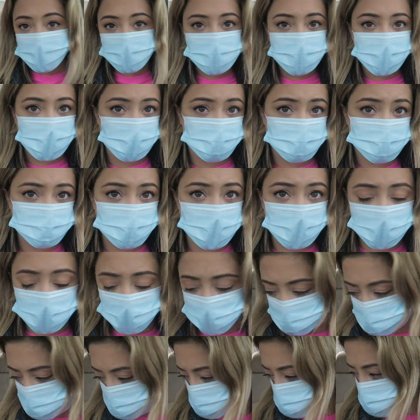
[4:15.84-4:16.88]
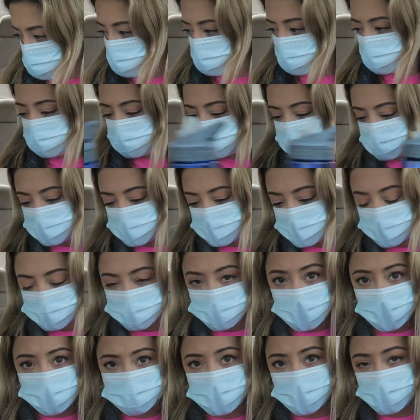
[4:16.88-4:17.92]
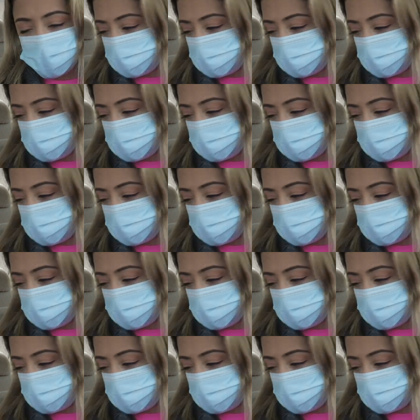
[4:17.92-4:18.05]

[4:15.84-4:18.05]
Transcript: Linnell's my coach. Got my